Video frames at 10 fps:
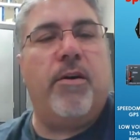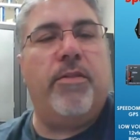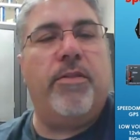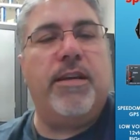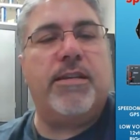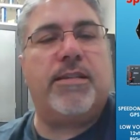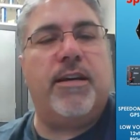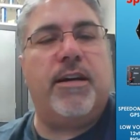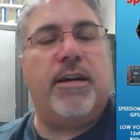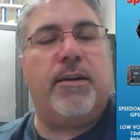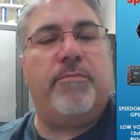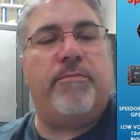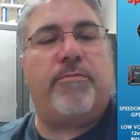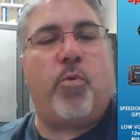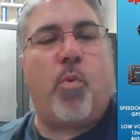This for
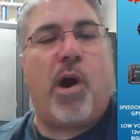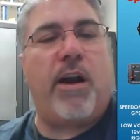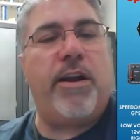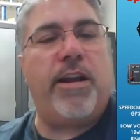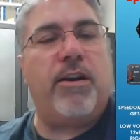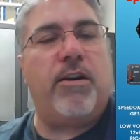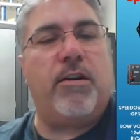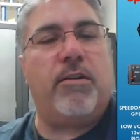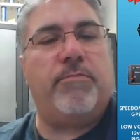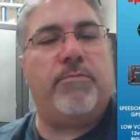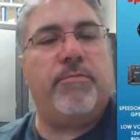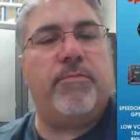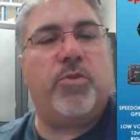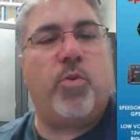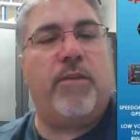wiring your
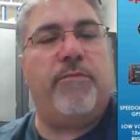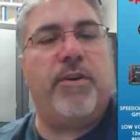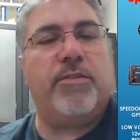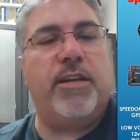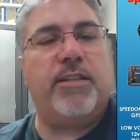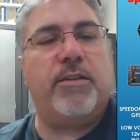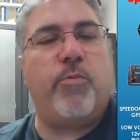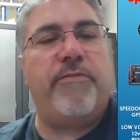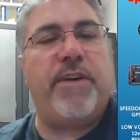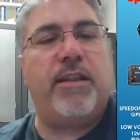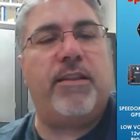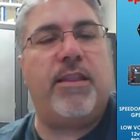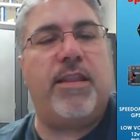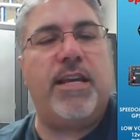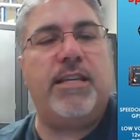12-volt system, we found
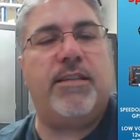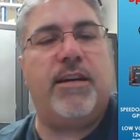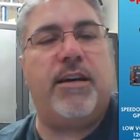that these